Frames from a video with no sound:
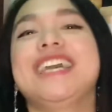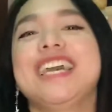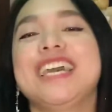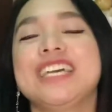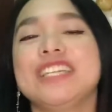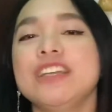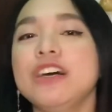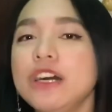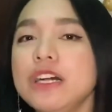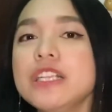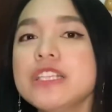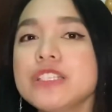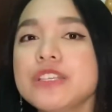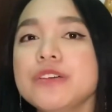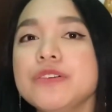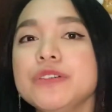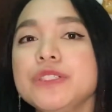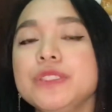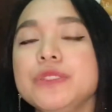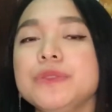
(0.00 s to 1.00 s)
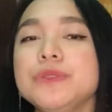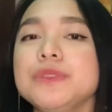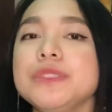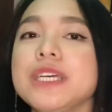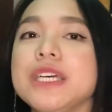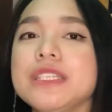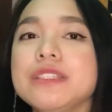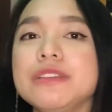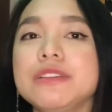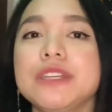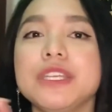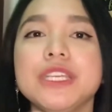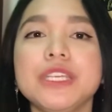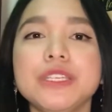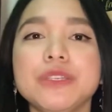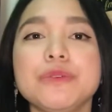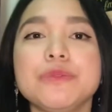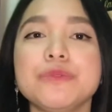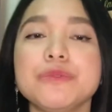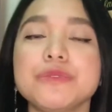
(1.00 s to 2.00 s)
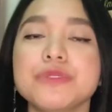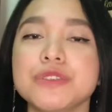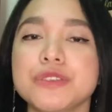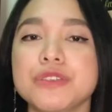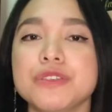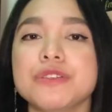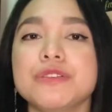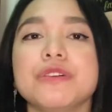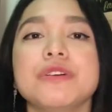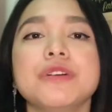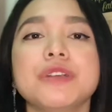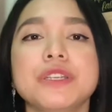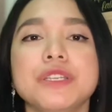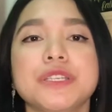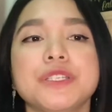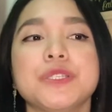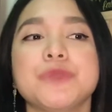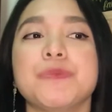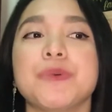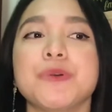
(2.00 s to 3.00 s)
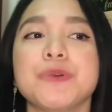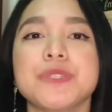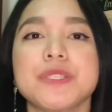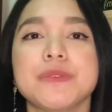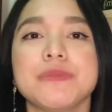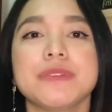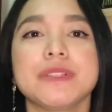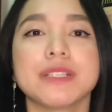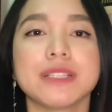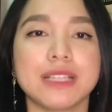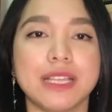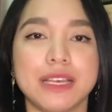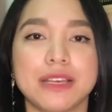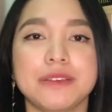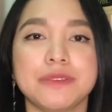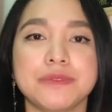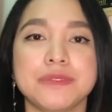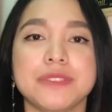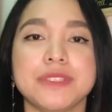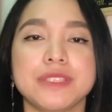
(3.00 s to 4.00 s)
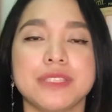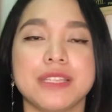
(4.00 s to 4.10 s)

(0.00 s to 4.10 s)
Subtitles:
And also, do not reuse your disposable gloves.